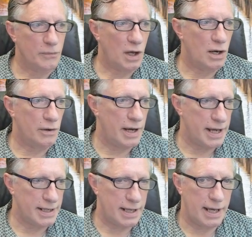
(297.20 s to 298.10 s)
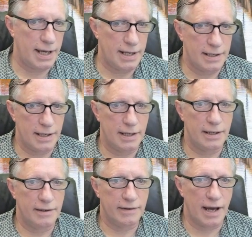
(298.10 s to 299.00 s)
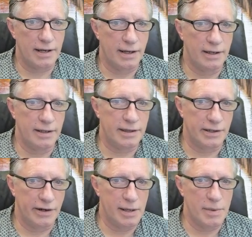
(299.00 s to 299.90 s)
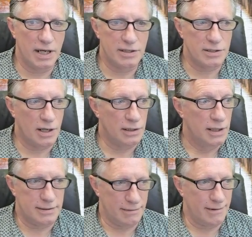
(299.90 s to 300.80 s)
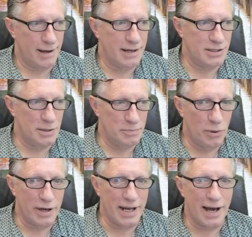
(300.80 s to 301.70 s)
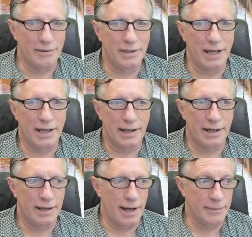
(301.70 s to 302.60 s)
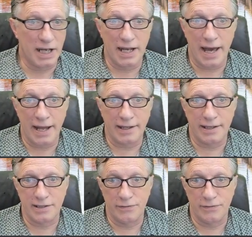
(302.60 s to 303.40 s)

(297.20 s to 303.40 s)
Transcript: All right, and uh, got uh, Ethereum uninstalled. I should point out that uh, I'm going to edit this